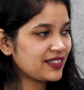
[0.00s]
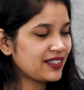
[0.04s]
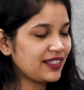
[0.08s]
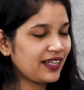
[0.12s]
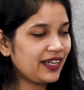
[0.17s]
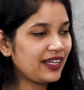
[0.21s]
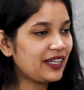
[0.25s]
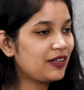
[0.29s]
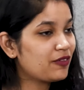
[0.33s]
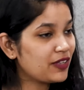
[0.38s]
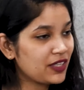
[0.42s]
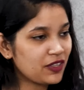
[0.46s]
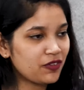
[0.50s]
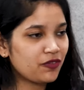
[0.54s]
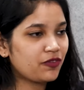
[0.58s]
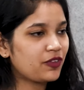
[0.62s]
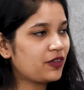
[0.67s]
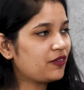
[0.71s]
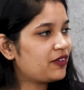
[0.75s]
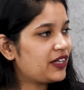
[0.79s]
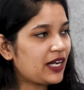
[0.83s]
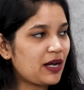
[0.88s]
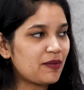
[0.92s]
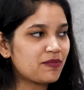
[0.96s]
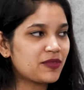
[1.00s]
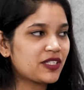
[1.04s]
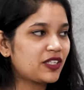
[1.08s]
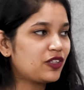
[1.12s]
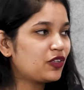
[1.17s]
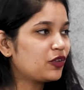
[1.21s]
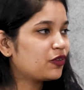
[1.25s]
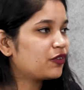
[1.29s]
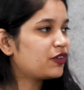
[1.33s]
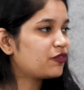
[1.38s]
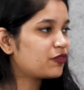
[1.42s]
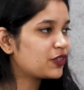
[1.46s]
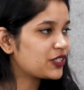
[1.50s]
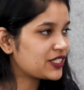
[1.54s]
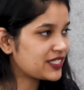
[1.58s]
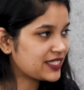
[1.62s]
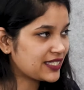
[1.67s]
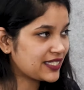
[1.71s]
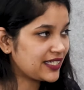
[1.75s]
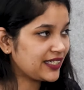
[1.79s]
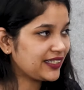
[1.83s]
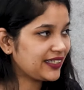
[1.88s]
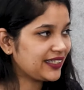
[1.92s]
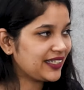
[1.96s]
Even if we were absent, no one would
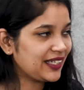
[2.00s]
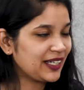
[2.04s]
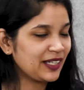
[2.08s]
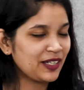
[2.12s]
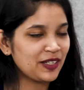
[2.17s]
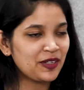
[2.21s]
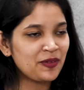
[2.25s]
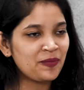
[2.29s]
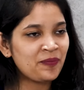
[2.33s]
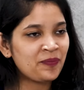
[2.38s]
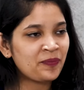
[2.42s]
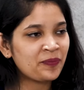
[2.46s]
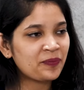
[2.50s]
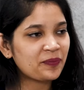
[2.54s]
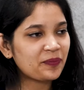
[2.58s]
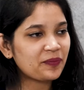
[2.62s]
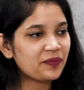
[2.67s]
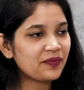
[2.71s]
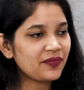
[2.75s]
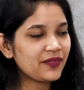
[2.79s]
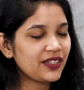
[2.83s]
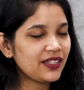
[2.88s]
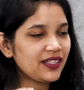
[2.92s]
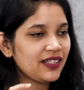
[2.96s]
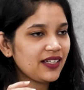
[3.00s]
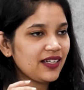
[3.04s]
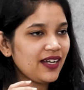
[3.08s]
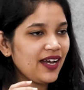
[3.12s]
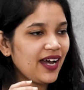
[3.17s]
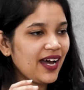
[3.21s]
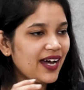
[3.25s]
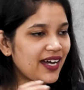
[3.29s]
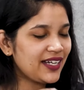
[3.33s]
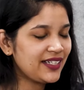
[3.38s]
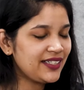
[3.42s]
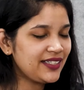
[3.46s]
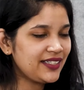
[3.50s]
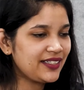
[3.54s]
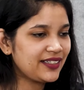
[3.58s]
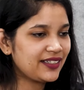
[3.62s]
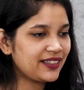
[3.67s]
sit there. And